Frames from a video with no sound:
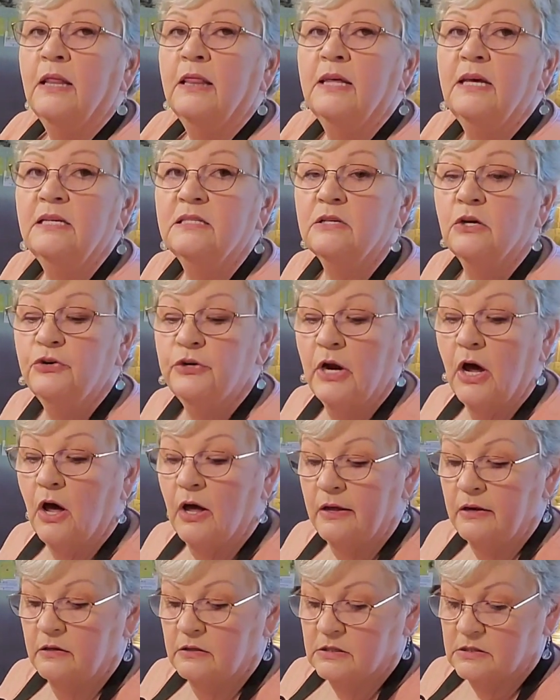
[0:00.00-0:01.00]
These are
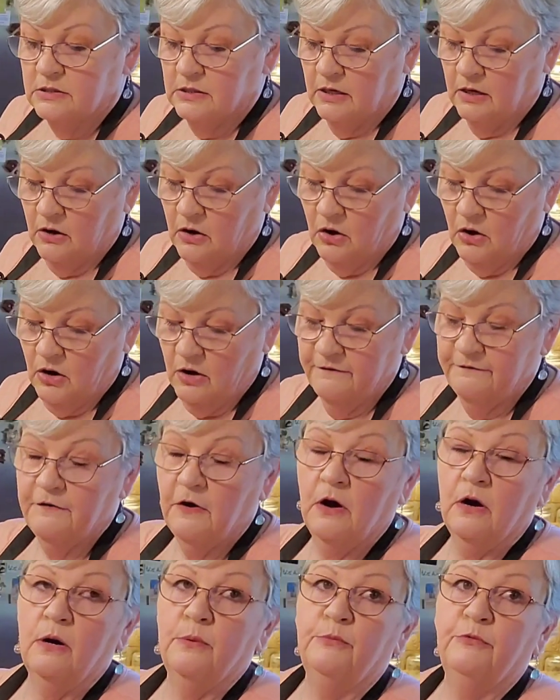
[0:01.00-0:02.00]
not our
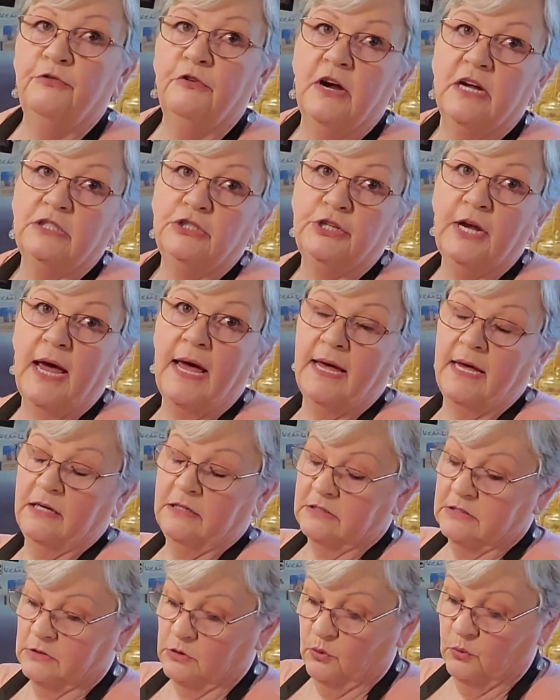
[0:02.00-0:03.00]
farm fresh
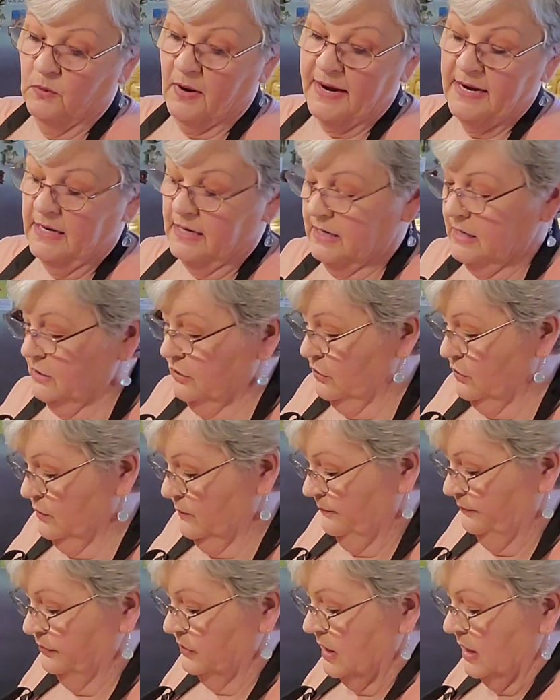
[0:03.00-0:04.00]
eggs right
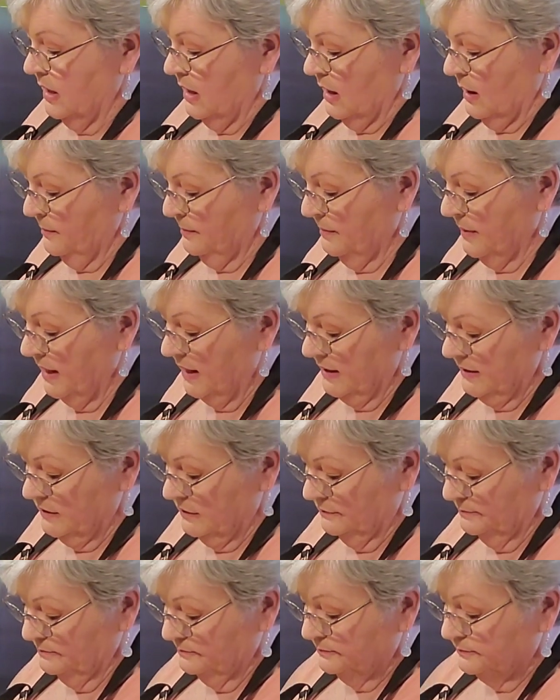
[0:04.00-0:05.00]
here,
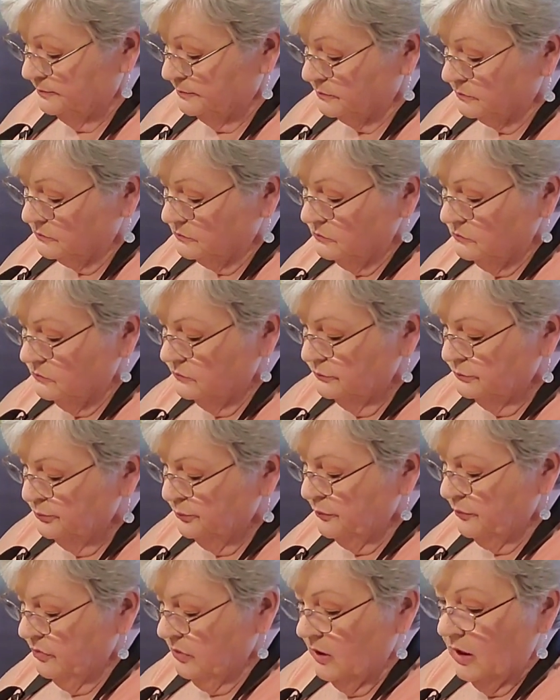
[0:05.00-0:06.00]
but
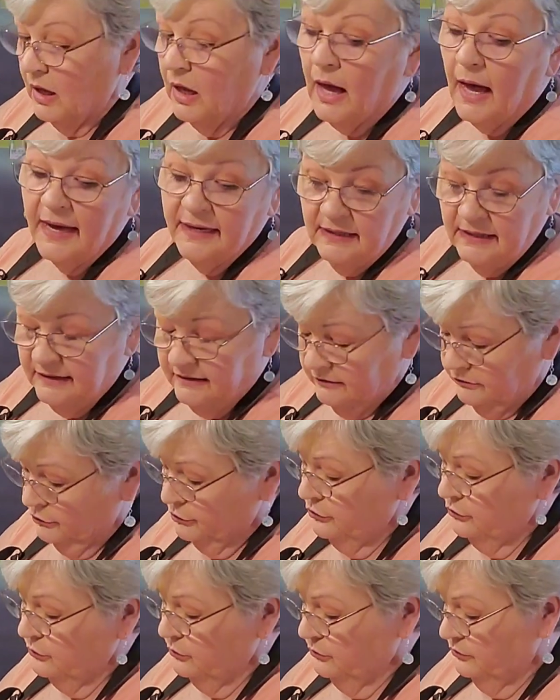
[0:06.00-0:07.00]
I needed
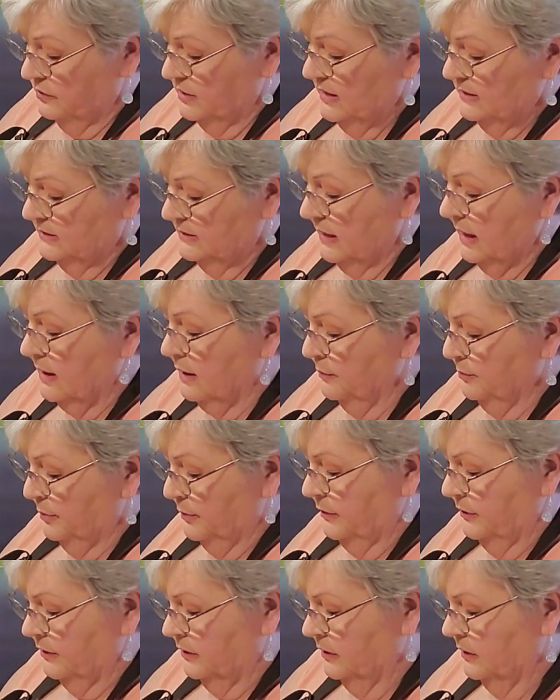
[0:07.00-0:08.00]
to use these
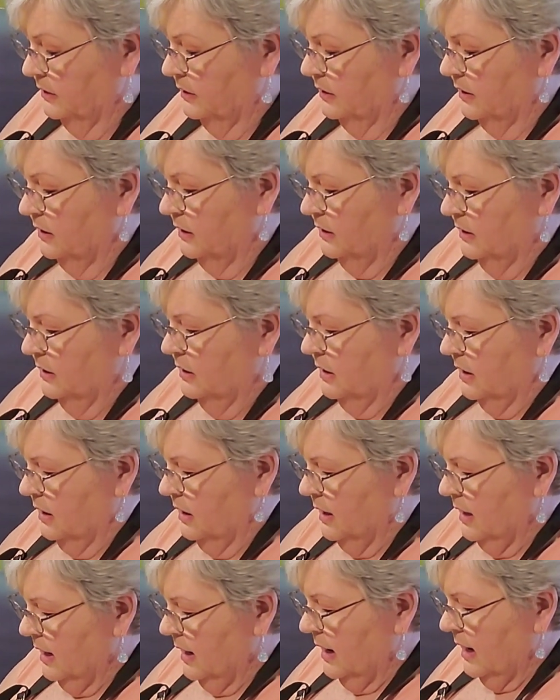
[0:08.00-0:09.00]
up.
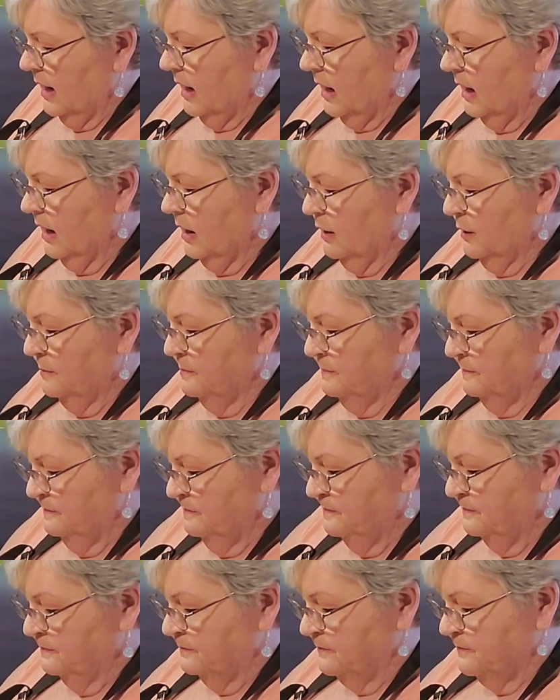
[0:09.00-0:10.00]
I